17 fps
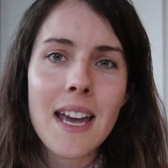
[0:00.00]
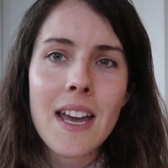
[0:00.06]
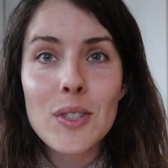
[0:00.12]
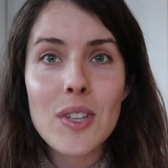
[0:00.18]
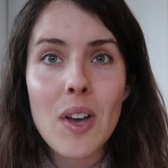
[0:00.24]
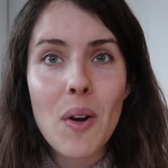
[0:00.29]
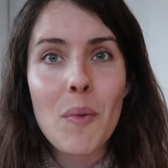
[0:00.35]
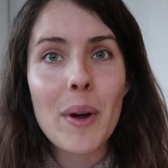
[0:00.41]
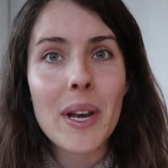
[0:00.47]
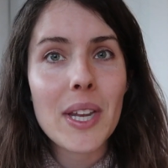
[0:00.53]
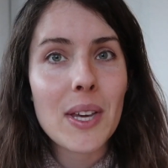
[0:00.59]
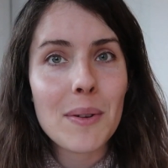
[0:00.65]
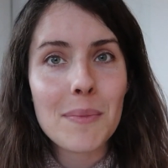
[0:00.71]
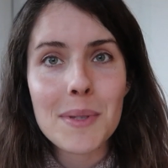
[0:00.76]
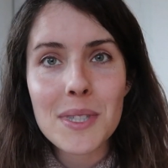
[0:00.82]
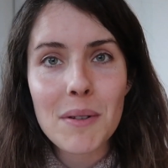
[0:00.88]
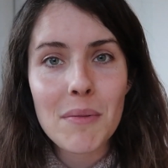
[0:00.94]
So when
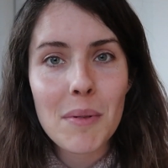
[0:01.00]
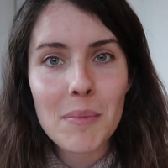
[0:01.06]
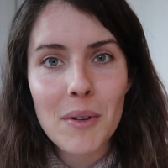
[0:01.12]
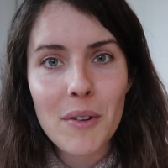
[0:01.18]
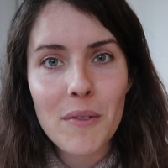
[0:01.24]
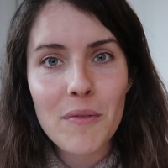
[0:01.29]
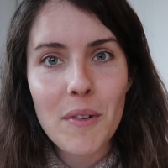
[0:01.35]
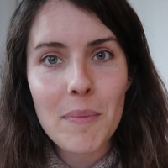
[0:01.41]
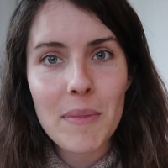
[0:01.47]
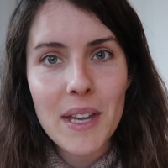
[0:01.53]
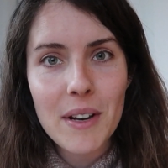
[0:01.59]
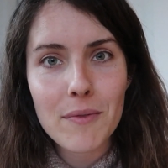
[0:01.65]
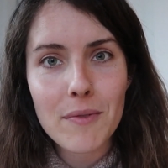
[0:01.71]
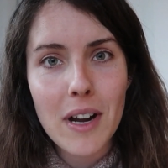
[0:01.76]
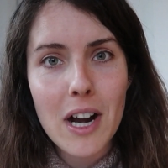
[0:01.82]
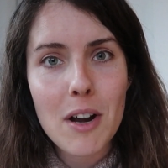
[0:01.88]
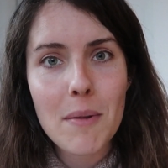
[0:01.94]
humans are removed from the
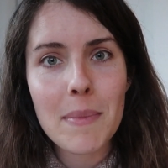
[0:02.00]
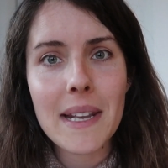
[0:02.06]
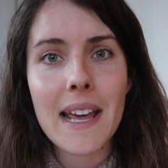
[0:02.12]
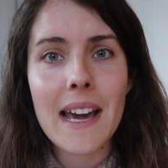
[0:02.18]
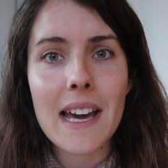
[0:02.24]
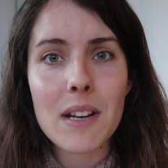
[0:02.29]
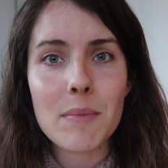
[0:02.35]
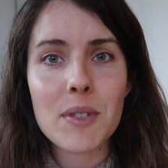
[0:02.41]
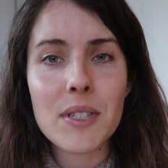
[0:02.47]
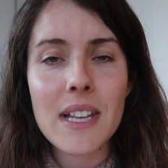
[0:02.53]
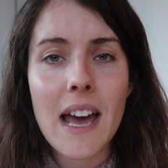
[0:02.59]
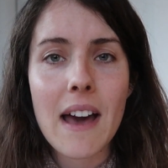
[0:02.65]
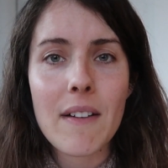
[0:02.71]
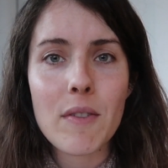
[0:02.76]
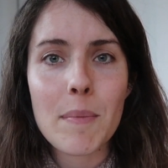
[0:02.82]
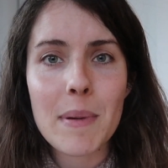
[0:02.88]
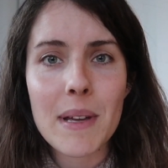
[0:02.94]
environment, animals
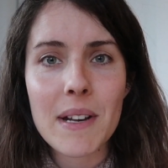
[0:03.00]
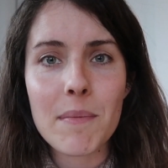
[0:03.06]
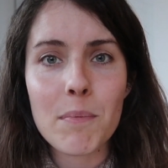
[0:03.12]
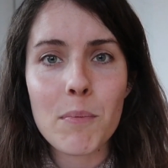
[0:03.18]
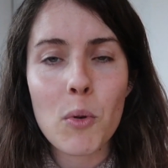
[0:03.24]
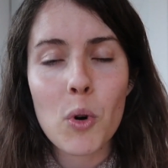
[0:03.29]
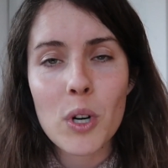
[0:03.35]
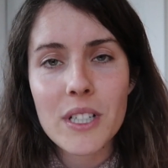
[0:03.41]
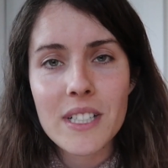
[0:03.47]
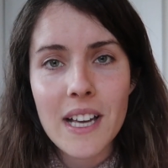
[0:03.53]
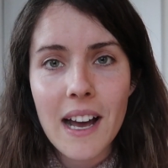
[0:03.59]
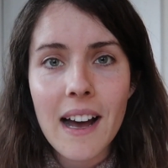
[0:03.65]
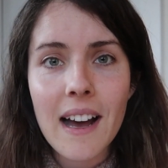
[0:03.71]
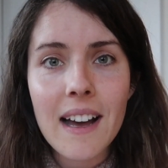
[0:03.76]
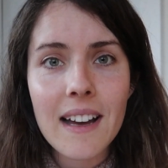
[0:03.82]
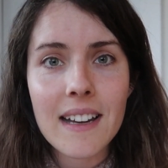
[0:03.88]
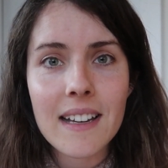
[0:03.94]
have a bit more
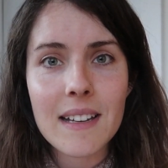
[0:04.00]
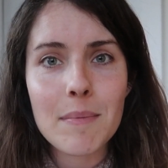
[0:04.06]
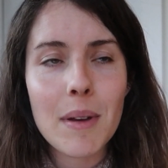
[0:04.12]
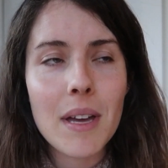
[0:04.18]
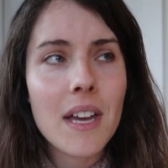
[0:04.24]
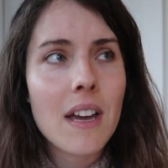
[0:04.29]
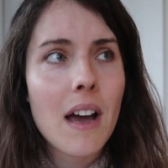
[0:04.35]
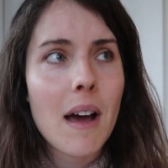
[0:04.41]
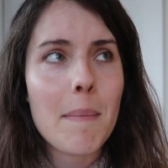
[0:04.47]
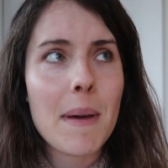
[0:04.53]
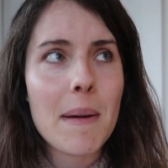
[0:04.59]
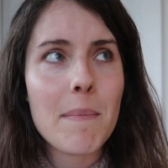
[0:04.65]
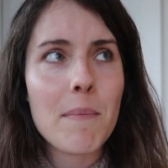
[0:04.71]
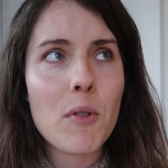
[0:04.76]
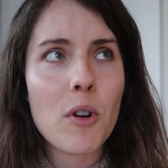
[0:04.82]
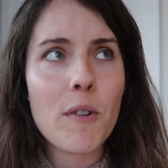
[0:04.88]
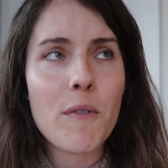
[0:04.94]
time, a
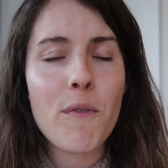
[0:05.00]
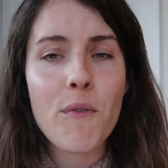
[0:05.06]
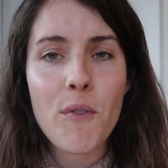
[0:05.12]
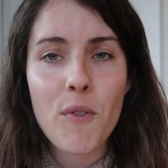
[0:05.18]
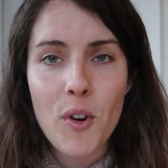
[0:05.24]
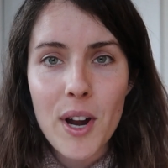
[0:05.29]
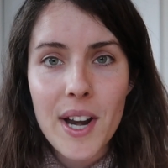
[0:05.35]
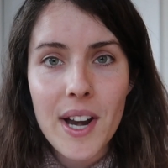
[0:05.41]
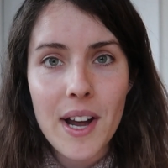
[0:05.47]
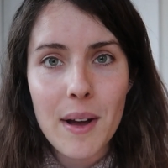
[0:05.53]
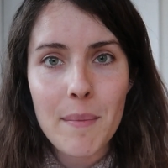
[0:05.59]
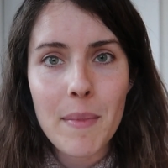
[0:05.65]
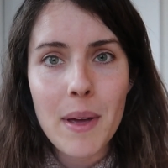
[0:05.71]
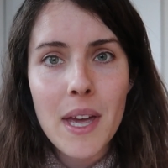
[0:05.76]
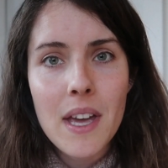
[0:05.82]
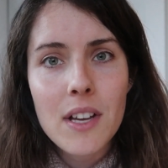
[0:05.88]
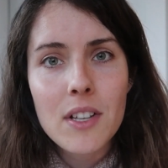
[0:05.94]
bit more
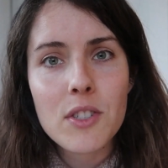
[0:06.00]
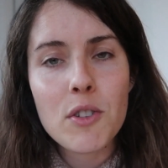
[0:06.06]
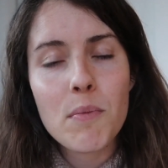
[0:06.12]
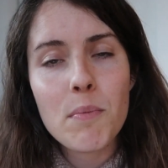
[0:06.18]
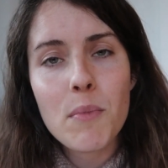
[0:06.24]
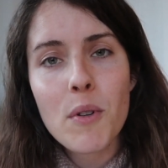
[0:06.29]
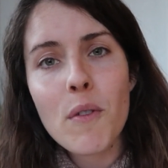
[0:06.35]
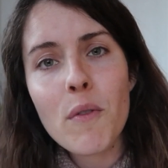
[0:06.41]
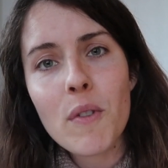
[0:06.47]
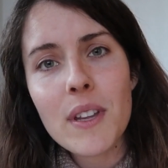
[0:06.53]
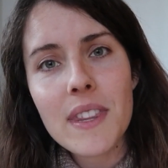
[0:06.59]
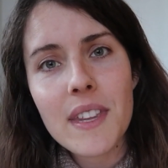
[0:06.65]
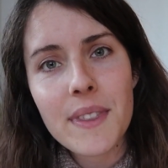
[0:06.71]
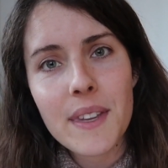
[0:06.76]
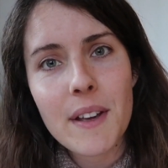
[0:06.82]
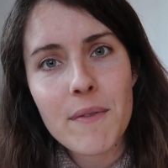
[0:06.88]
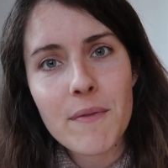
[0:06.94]
freedom to move
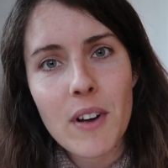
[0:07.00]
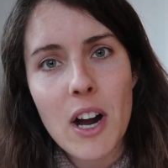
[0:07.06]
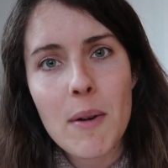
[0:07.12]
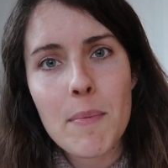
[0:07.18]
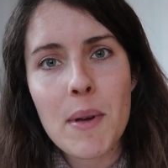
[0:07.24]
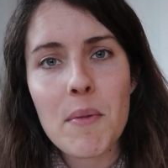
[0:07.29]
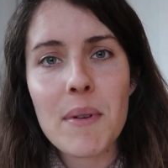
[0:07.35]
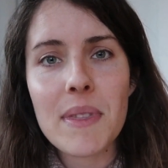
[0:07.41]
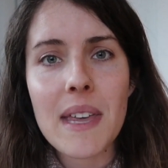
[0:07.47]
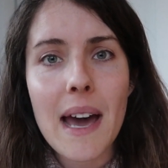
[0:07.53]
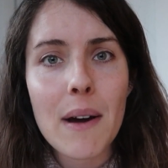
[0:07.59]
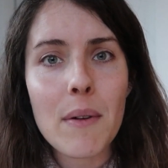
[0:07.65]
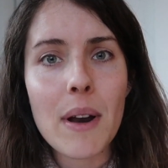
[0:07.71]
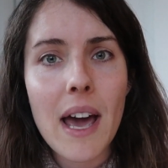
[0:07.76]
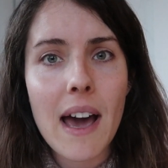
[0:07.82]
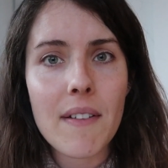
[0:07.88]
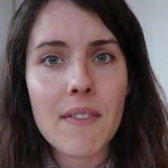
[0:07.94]
within the environment
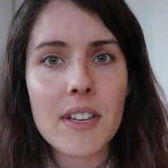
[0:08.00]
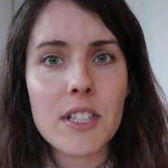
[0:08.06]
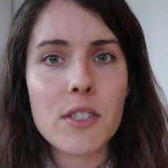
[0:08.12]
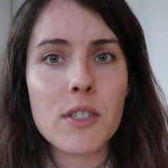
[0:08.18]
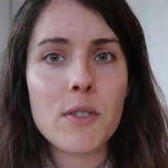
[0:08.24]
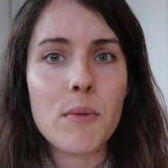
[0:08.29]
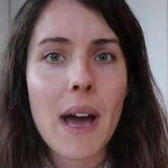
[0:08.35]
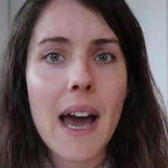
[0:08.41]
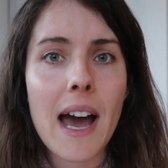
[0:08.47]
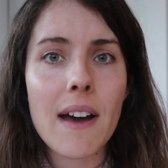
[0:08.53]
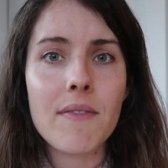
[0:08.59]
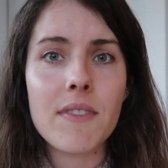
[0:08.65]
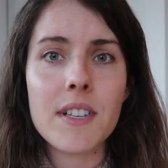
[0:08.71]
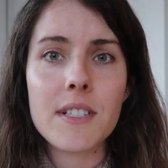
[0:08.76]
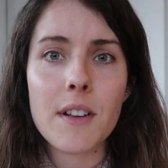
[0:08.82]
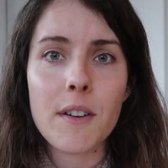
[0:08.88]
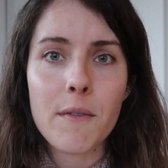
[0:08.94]
without having to
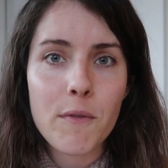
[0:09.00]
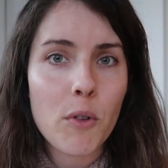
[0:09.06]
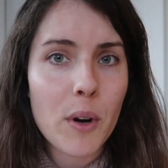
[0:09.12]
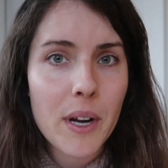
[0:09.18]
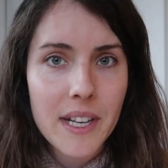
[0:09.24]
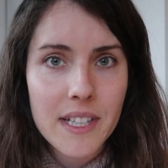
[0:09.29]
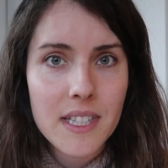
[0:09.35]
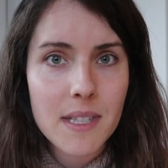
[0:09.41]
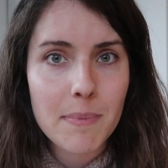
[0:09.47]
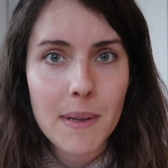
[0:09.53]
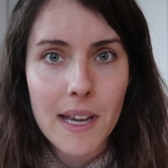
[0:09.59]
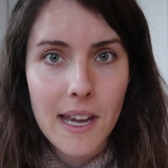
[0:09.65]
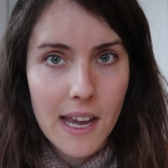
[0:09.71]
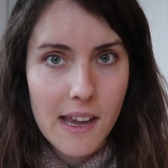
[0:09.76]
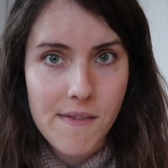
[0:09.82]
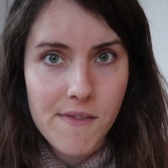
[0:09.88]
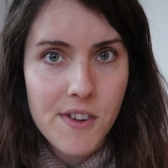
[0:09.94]
have these avoidance
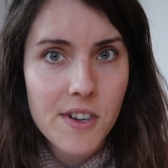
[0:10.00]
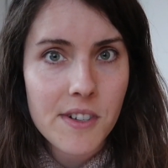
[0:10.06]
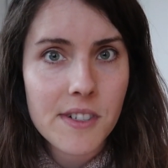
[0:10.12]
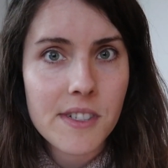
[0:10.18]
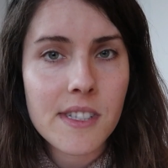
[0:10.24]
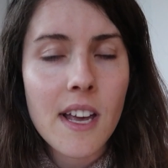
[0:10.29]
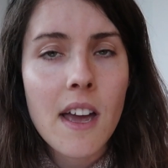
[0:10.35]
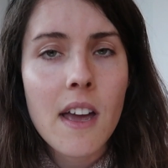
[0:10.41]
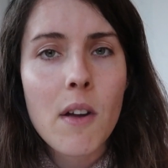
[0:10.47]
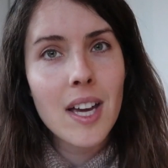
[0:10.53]
behaviors.